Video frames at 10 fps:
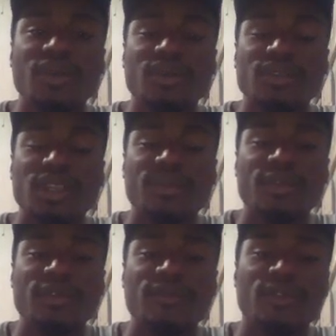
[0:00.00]
awesome
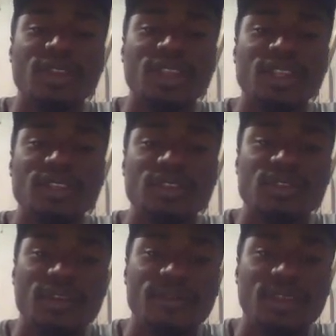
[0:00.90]
free
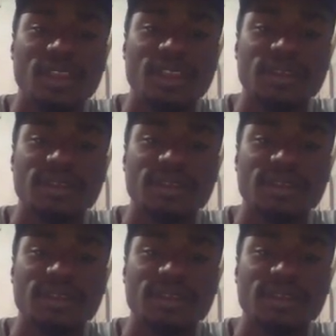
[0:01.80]
traffic.